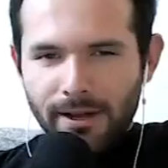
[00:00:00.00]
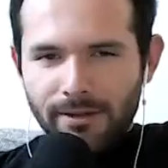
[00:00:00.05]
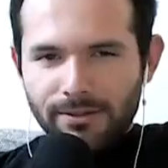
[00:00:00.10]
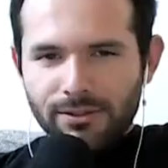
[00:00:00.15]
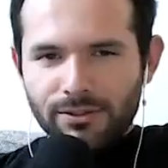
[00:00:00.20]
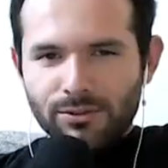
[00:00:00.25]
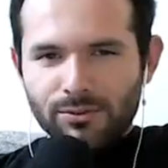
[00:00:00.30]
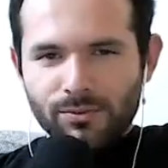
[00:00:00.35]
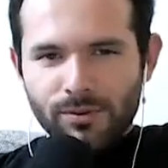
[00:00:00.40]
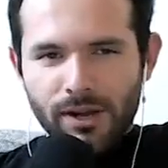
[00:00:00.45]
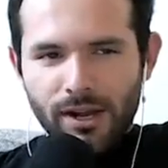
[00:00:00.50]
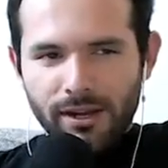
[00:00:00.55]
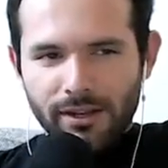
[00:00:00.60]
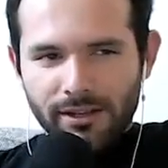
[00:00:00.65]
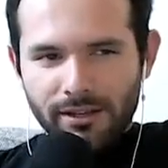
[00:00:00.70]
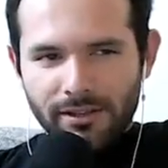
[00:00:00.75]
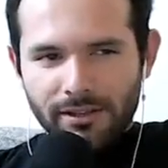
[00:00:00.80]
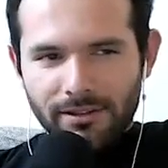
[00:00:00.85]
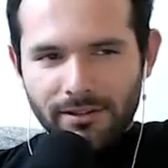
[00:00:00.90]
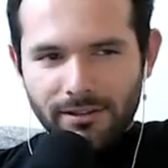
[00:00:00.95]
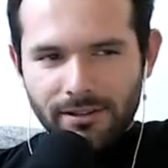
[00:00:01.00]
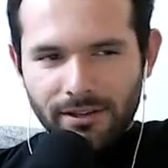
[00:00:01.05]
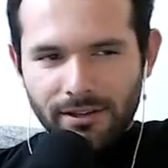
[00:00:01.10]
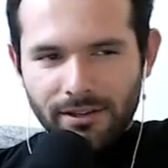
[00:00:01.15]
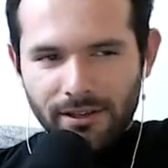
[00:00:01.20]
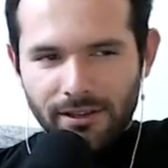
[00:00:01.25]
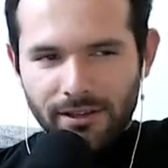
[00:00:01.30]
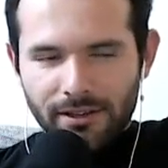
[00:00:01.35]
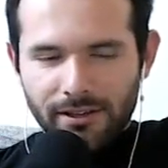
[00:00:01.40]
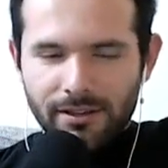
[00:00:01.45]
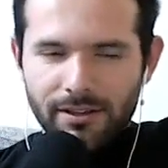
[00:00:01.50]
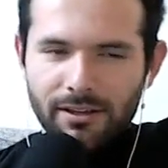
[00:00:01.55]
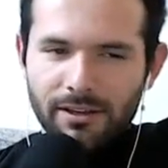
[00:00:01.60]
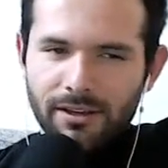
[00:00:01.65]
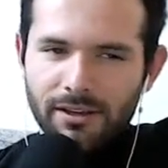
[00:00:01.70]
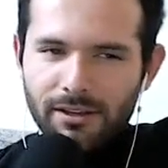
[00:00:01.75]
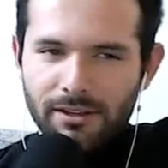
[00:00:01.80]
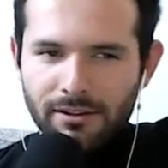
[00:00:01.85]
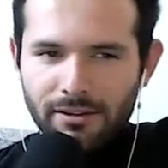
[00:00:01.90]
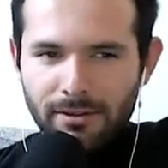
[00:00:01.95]
is rocking the
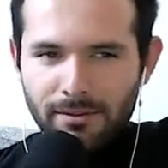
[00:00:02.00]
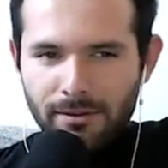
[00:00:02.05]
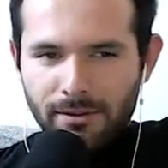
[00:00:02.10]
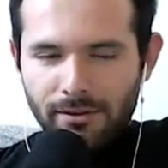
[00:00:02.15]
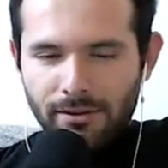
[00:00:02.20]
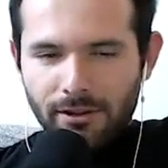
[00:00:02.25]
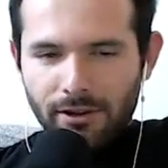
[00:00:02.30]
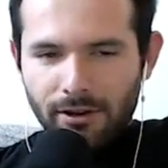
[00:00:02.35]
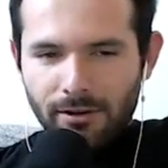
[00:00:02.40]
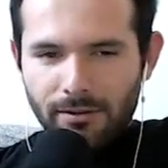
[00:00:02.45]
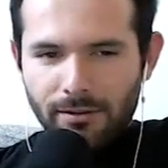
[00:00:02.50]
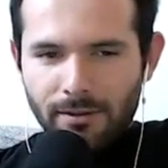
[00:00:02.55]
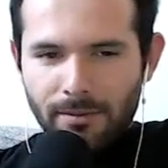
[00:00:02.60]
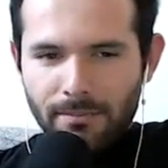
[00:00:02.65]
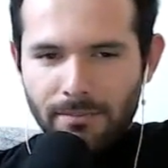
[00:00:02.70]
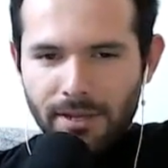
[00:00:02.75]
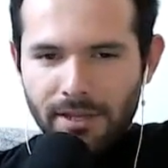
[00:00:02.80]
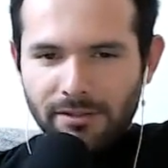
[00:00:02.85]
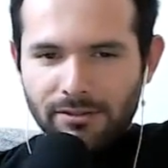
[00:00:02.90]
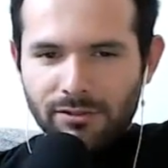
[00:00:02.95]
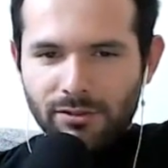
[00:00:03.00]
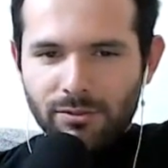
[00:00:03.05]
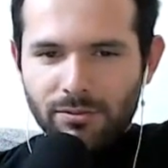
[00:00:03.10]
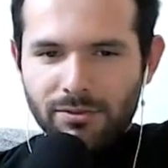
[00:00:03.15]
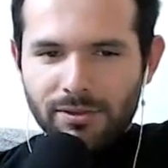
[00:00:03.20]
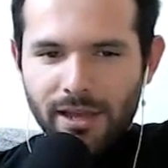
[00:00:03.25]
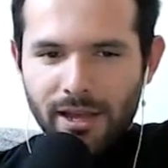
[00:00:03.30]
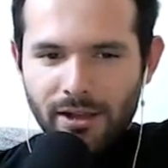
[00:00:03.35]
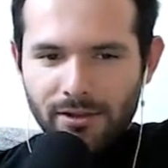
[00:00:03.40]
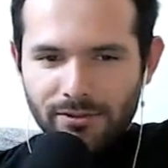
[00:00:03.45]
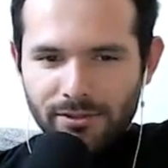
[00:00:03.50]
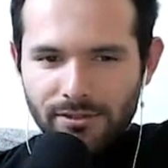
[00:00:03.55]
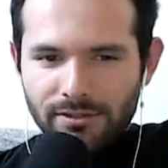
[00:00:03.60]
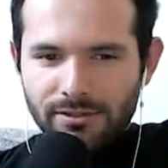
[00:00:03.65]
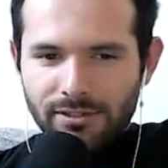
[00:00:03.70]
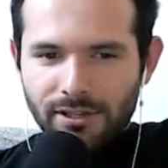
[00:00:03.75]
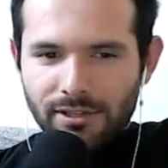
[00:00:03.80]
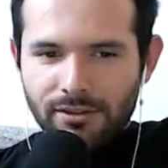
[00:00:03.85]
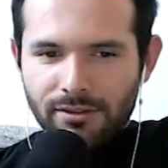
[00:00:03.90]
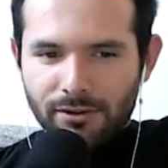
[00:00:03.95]
mid 2000s
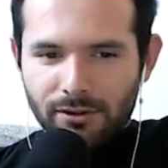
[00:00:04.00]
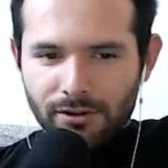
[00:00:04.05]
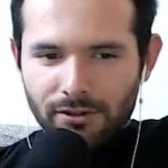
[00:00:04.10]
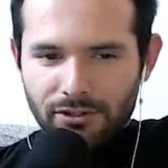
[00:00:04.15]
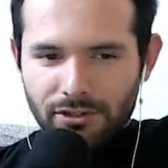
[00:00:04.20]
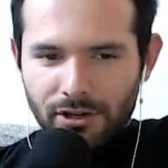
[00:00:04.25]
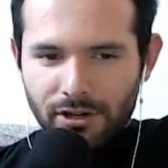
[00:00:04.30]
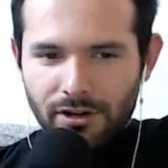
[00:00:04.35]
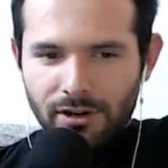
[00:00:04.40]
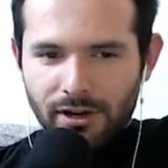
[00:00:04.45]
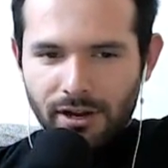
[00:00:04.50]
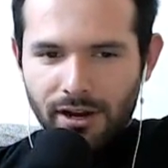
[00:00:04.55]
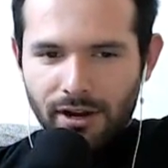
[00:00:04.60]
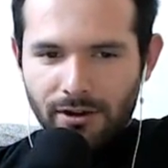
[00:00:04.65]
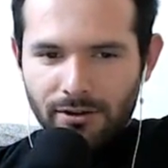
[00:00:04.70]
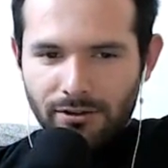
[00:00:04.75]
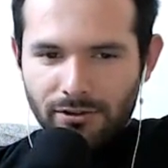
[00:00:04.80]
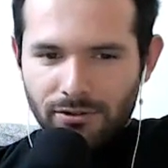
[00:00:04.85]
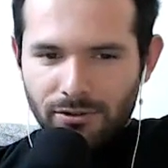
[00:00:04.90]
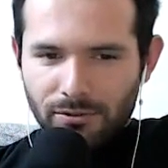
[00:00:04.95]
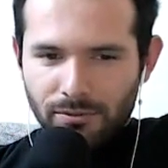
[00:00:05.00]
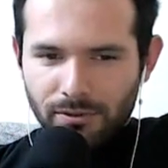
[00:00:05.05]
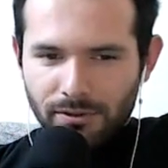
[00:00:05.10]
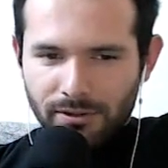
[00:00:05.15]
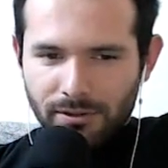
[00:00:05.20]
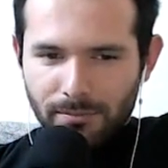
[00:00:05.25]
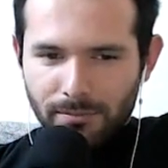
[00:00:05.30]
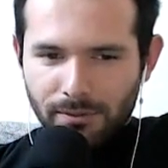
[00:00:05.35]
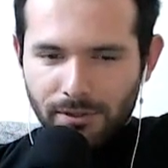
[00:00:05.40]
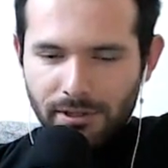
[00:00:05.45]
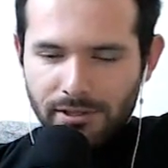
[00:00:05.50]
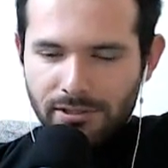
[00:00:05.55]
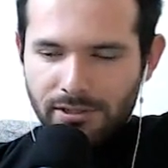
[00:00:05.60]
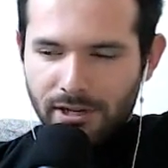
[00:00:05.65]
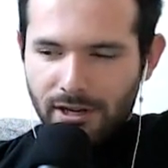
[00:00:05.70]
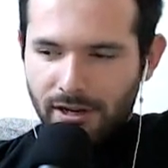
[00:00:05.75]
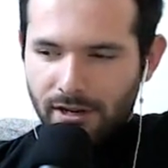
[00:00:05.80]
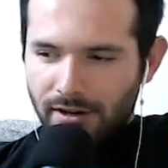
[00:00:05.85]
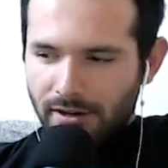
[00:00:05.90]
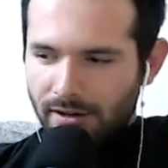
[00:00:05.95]
Heath Kirchart hairdo with the bleached hair.